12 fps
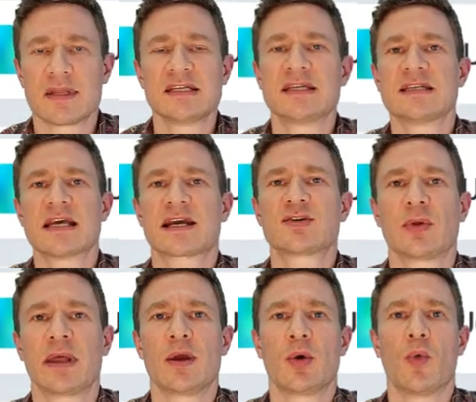This is
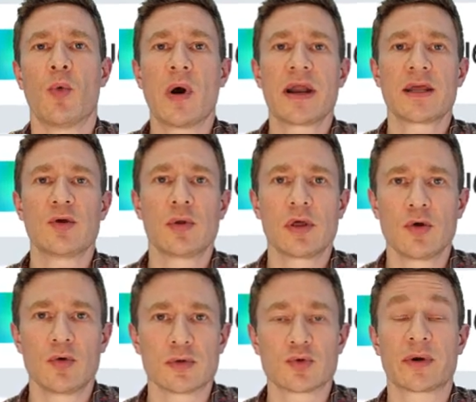actually what you
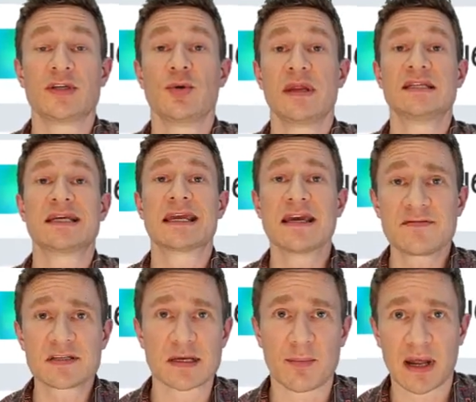use, what you need to
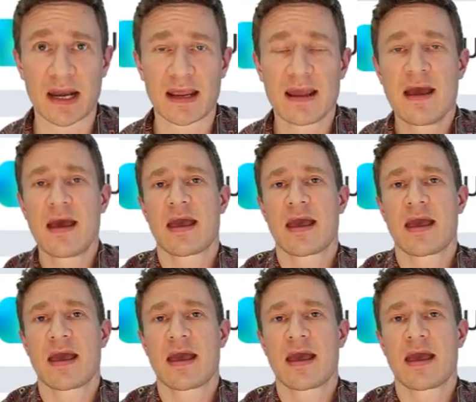give somebody